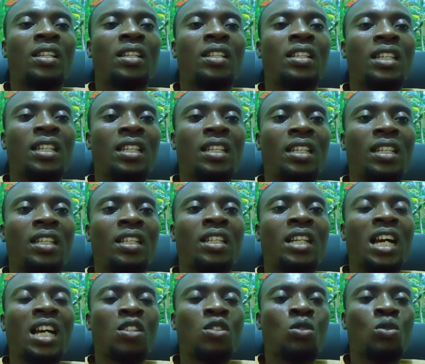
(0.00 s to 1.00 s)
the
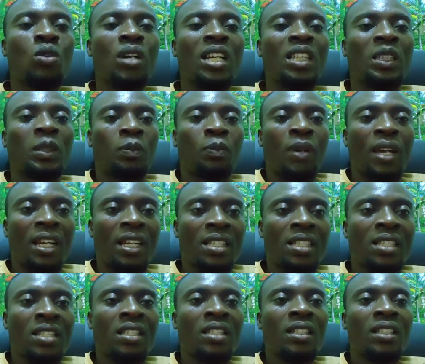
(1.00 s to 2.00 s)
grad school
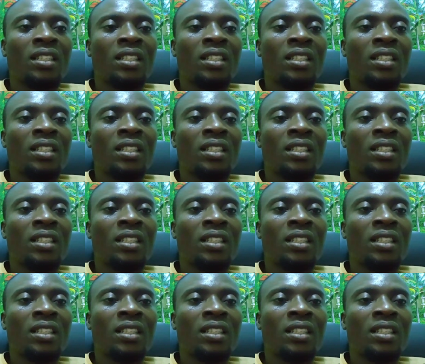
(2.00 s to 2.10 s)
expects